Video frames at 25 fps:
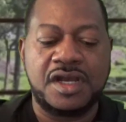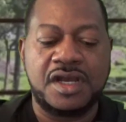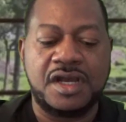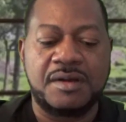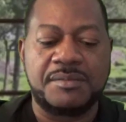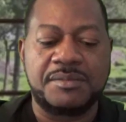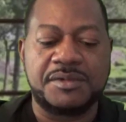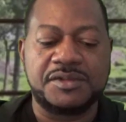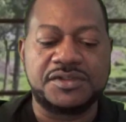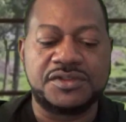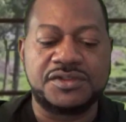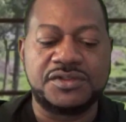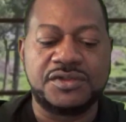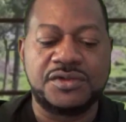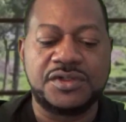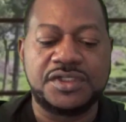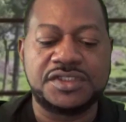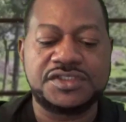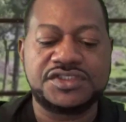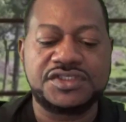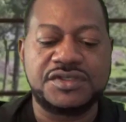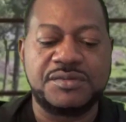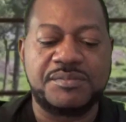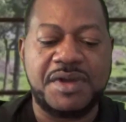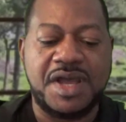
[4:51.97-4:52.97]
I'm going to do
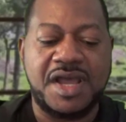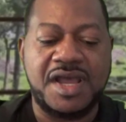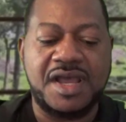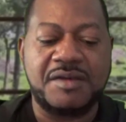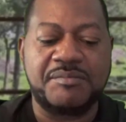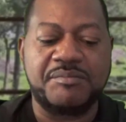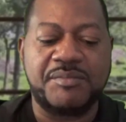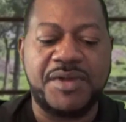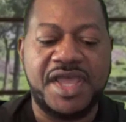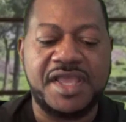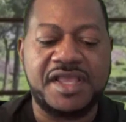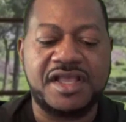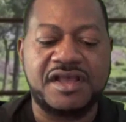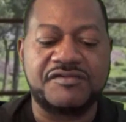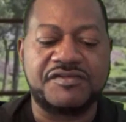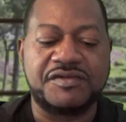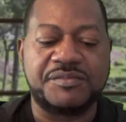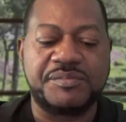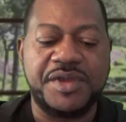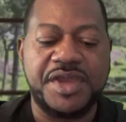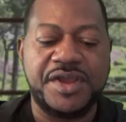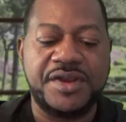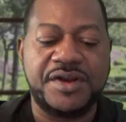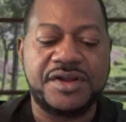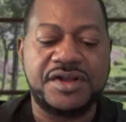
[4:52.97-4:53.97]
it to my Bank of
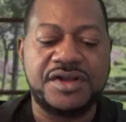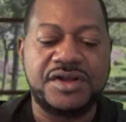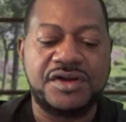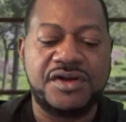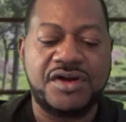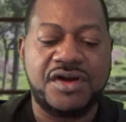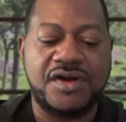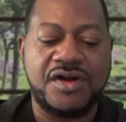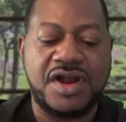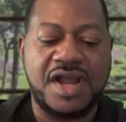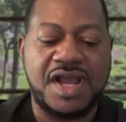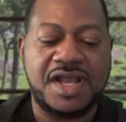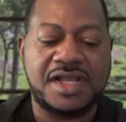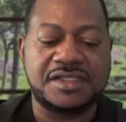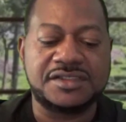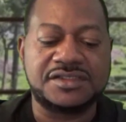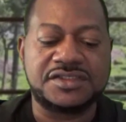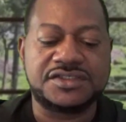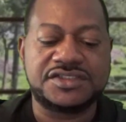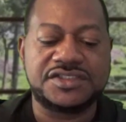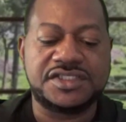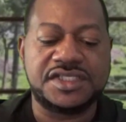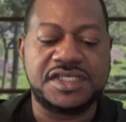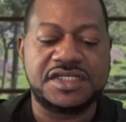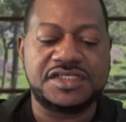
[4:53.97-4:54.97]
America, or I can
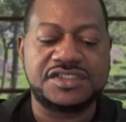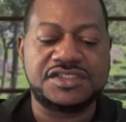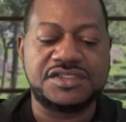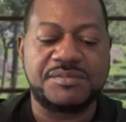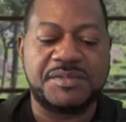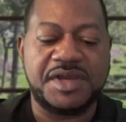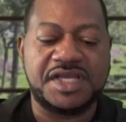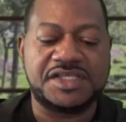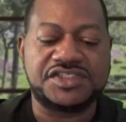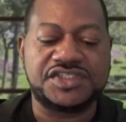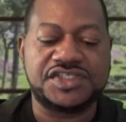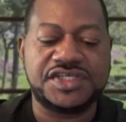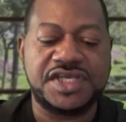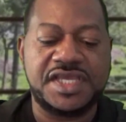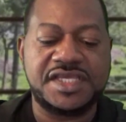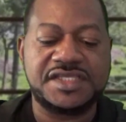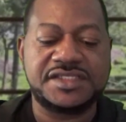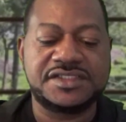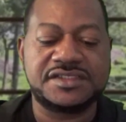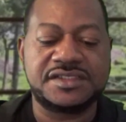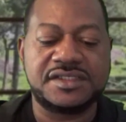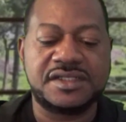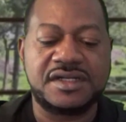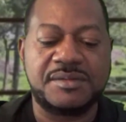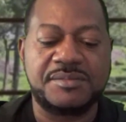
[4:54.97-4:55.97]
send it to my
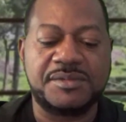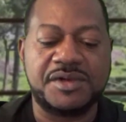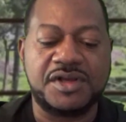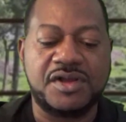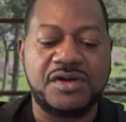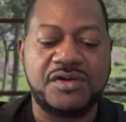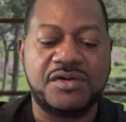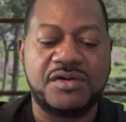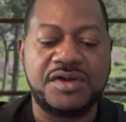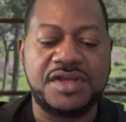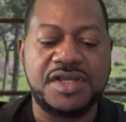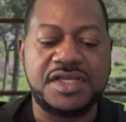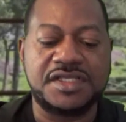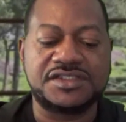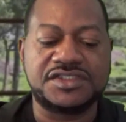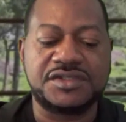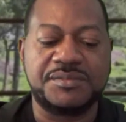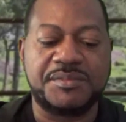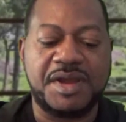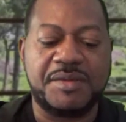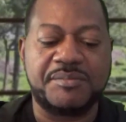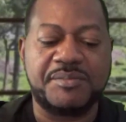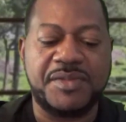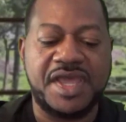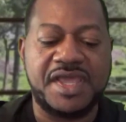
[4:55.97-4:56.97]
Chase. I'm going to go ahead to
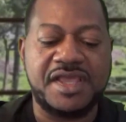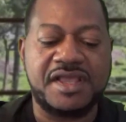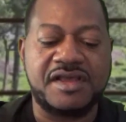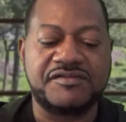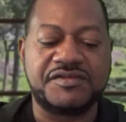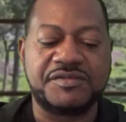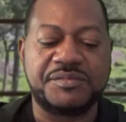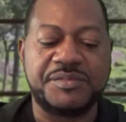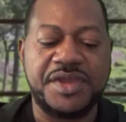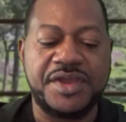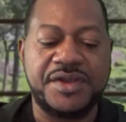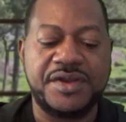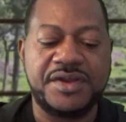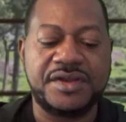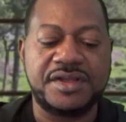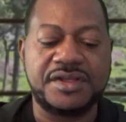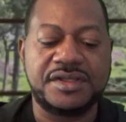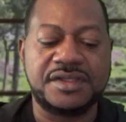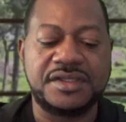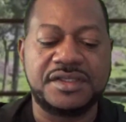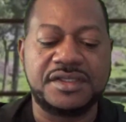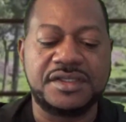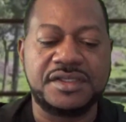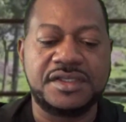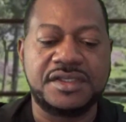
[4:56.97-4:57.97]
my Bank of America.
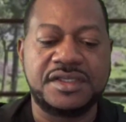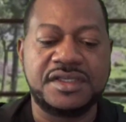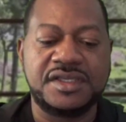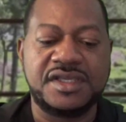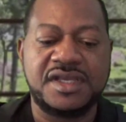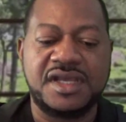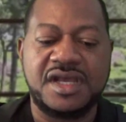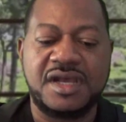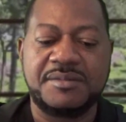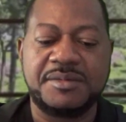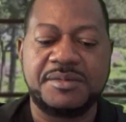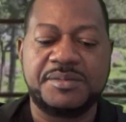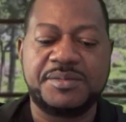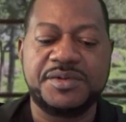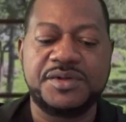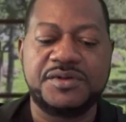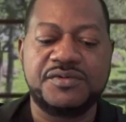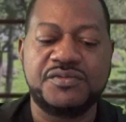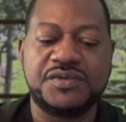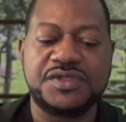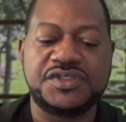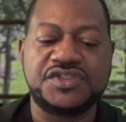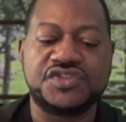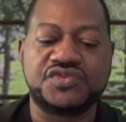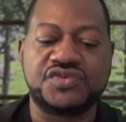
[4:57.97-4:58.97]
I'm going to put
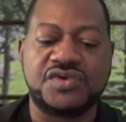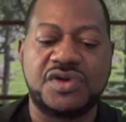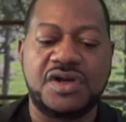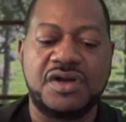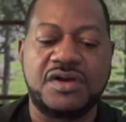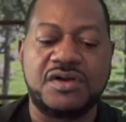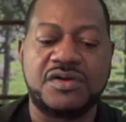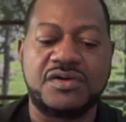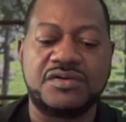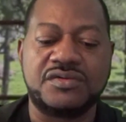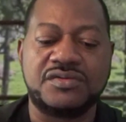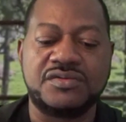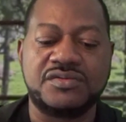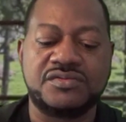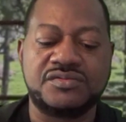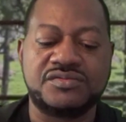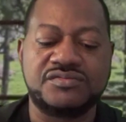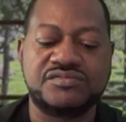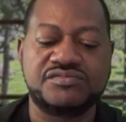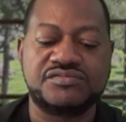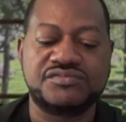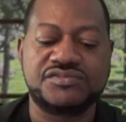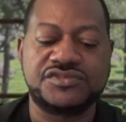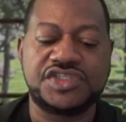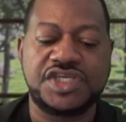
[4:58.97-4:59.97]
withdrawal
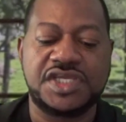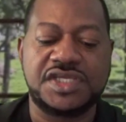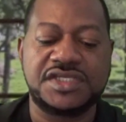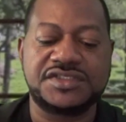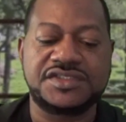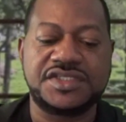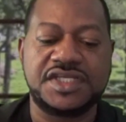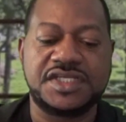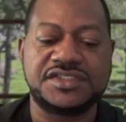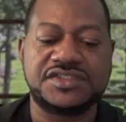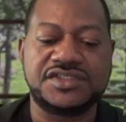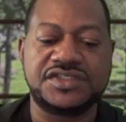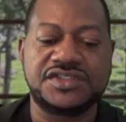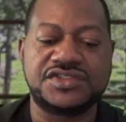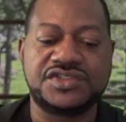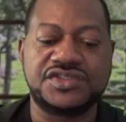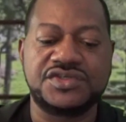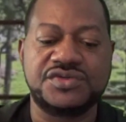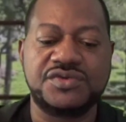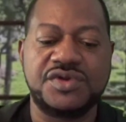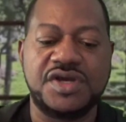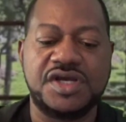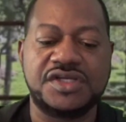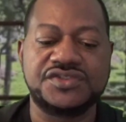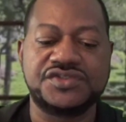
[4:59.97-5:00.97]
change that to
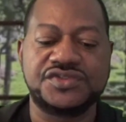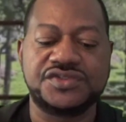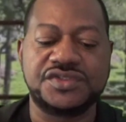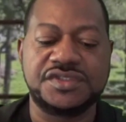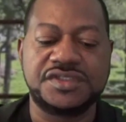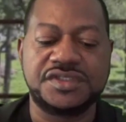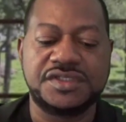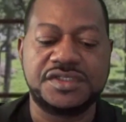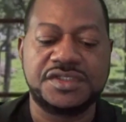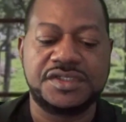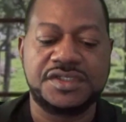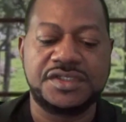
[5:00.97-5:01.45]
two hundred dollars.